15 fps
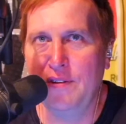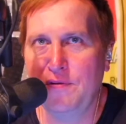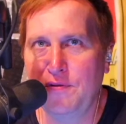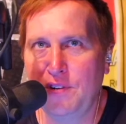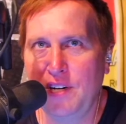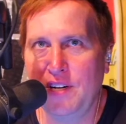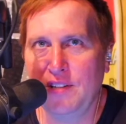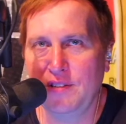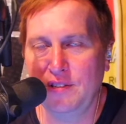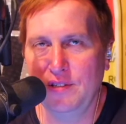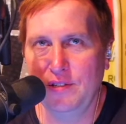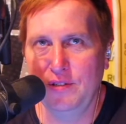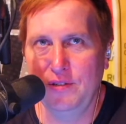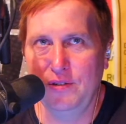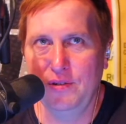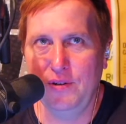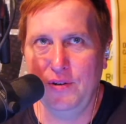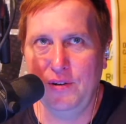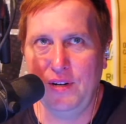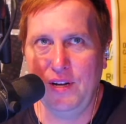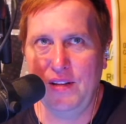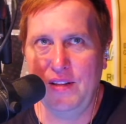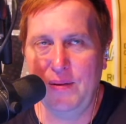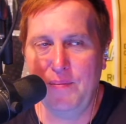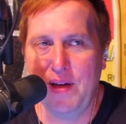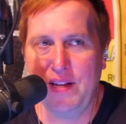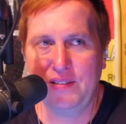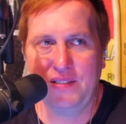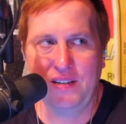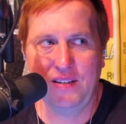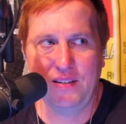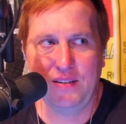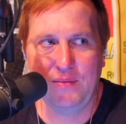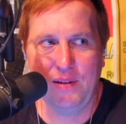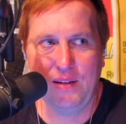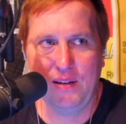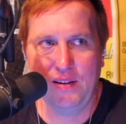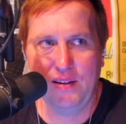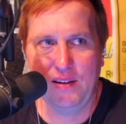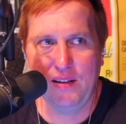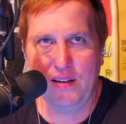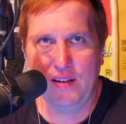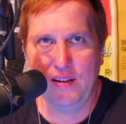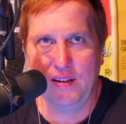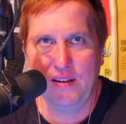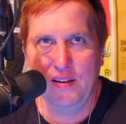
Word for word: free clue? I think she does. Or I just get to go.